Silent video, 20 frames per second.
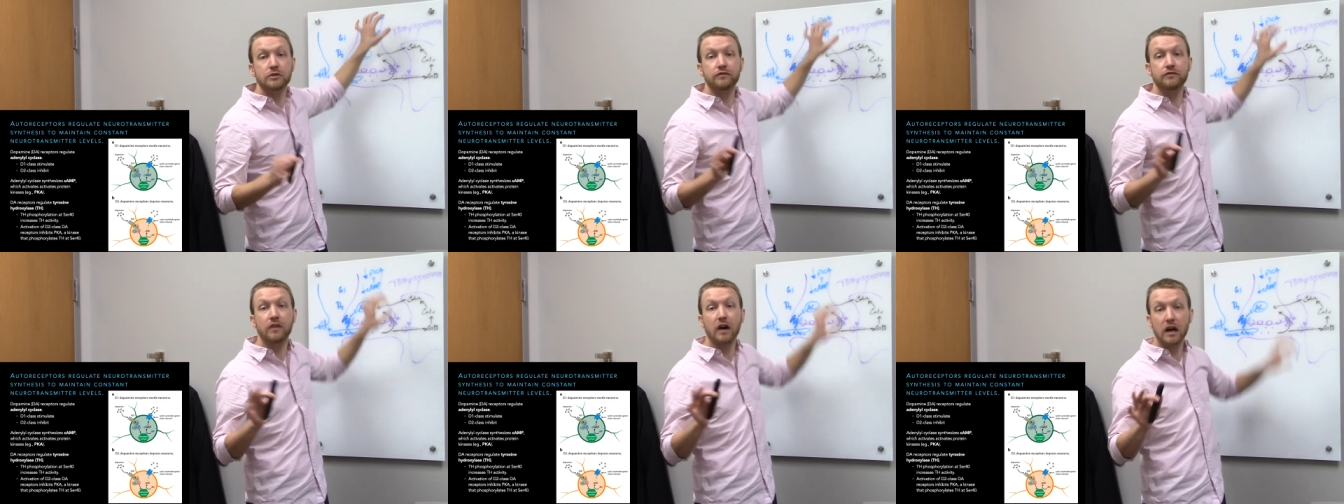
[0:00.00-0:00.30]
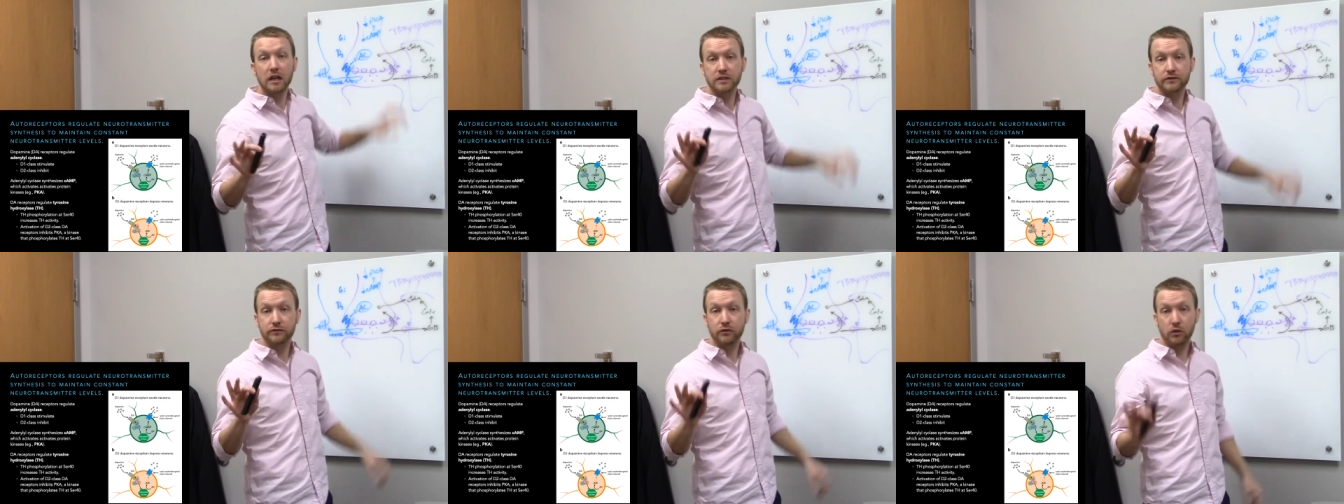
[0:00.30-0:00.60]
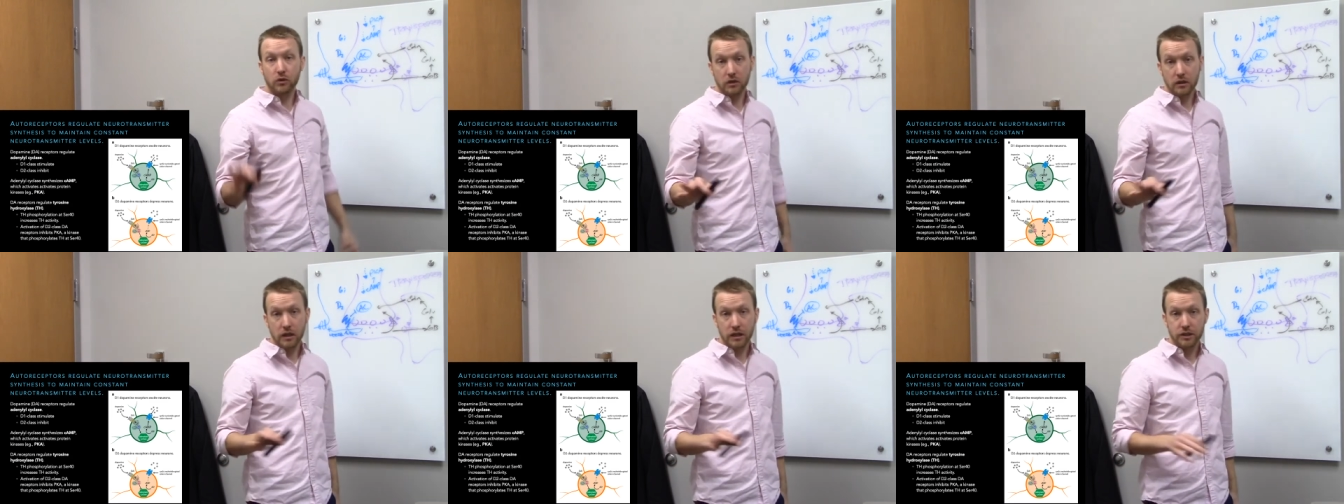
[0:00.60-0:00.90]

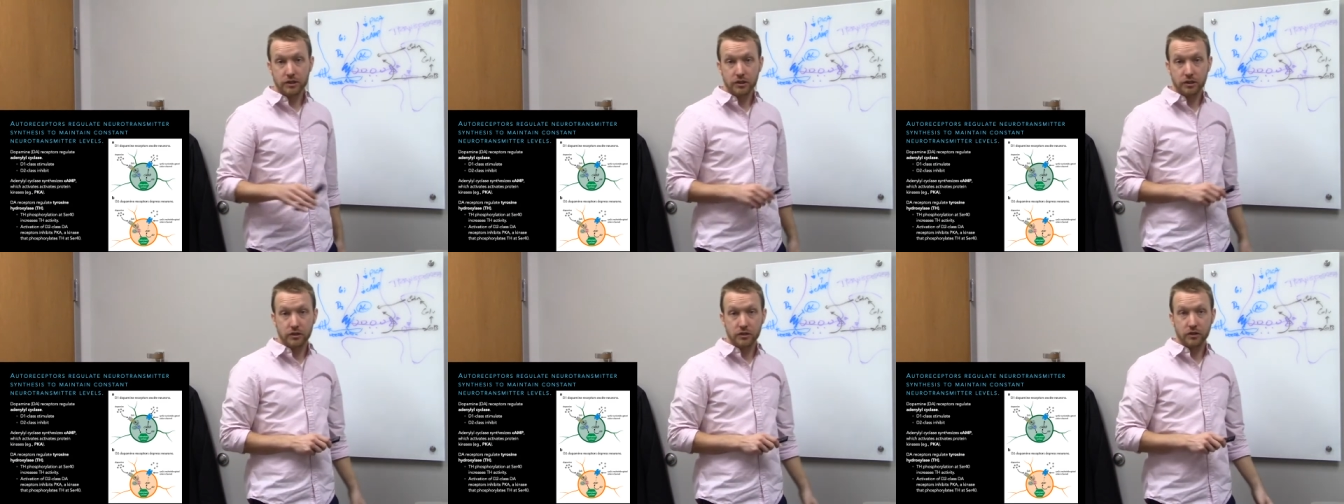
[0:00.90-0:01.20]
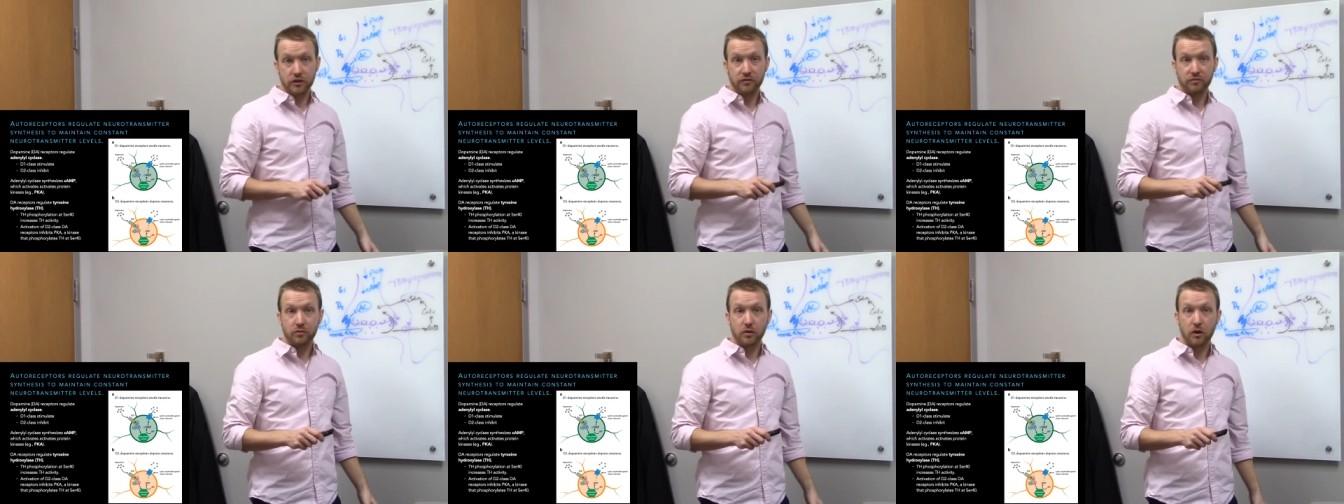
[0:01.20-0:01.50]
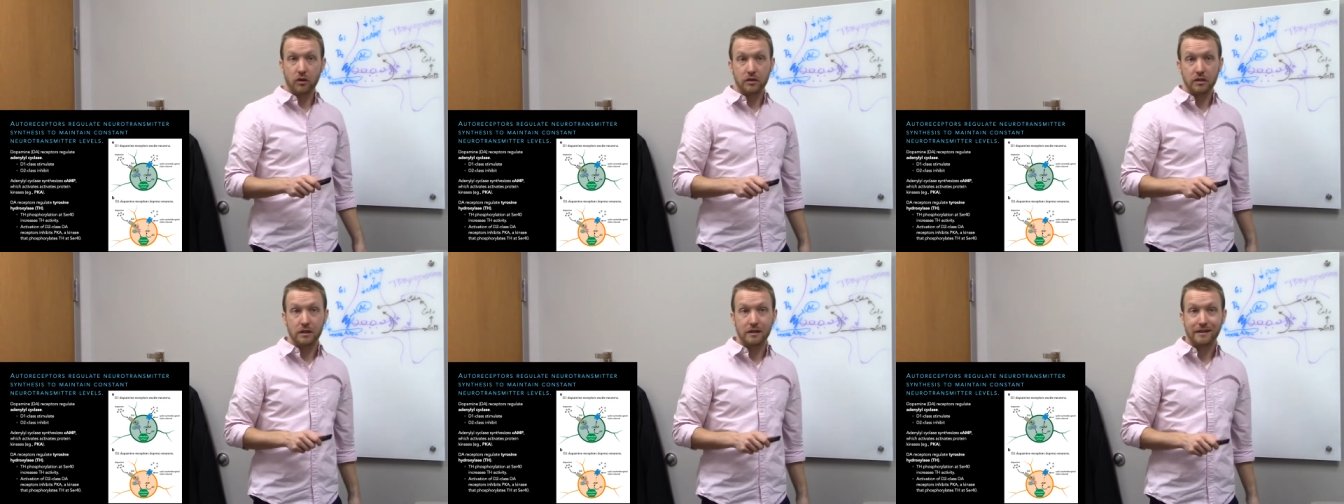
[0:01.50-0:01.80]
phosphorylation of
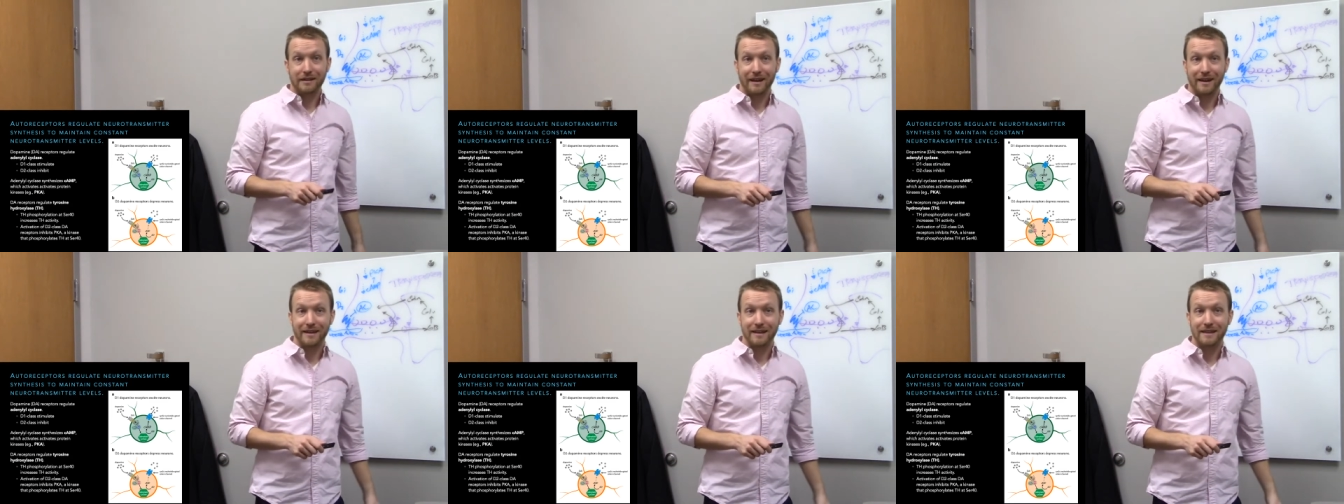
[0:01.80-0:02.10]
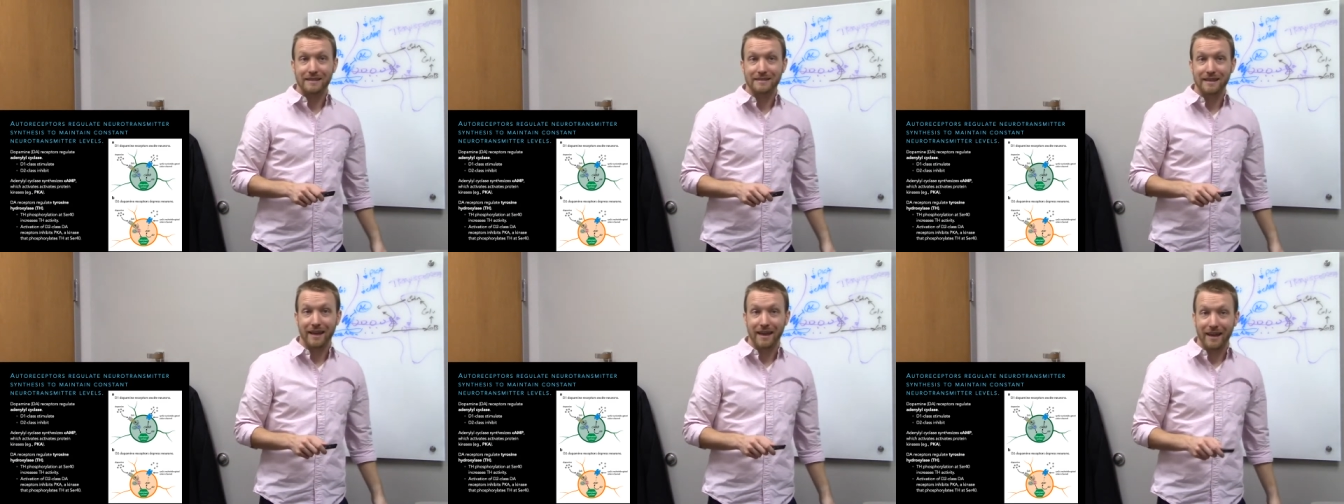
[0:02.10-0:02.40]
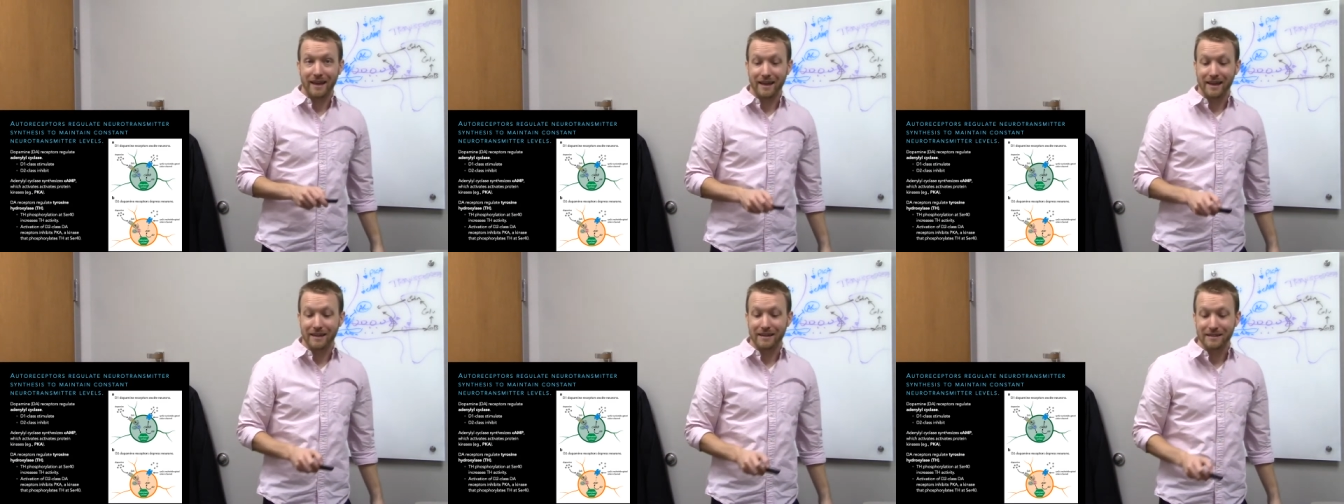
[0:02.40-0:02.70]
protein kinase
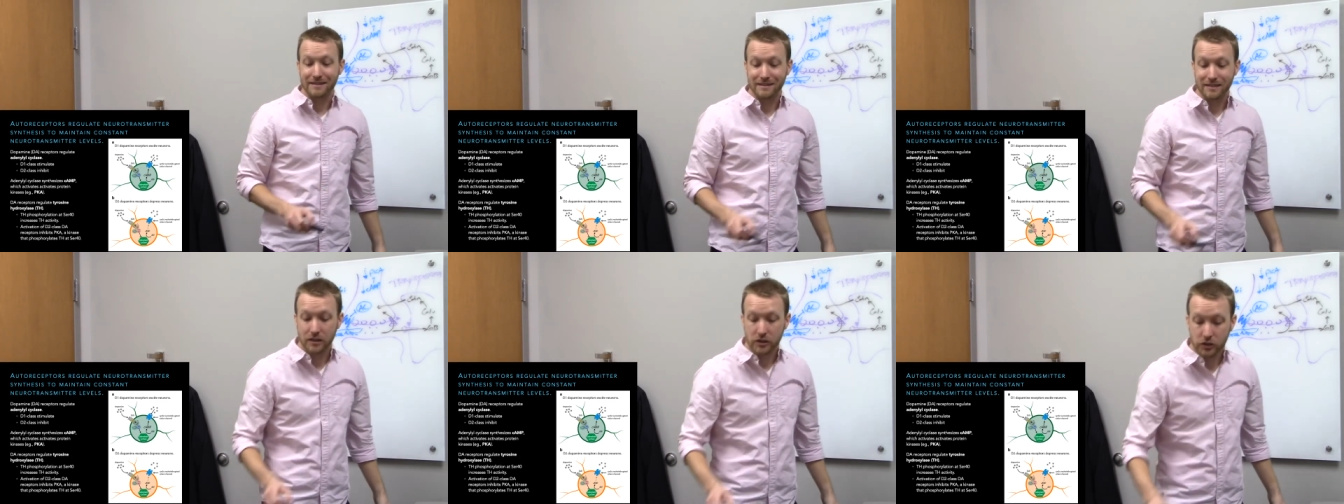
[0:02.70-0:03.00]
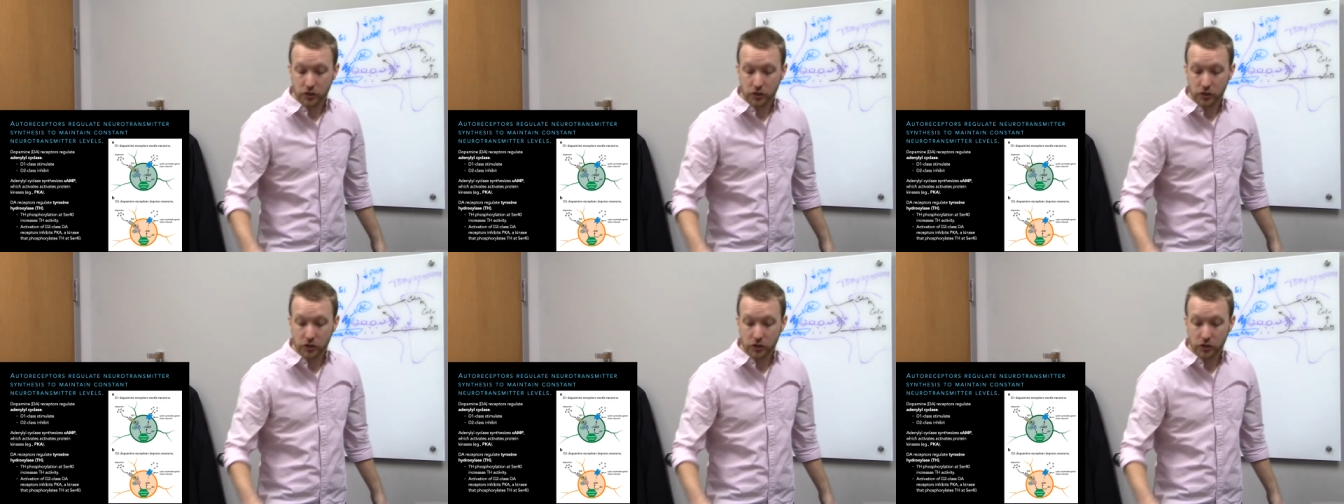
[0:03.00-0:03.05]
A's